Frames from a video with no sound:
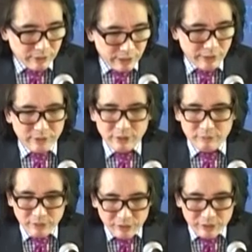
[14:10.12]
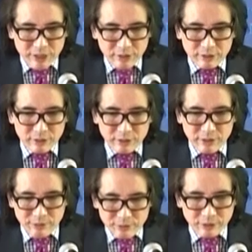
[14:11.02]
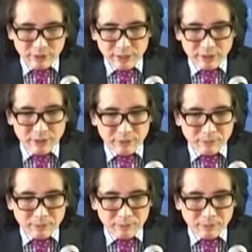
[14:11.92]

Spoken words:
Health and disease, if you like.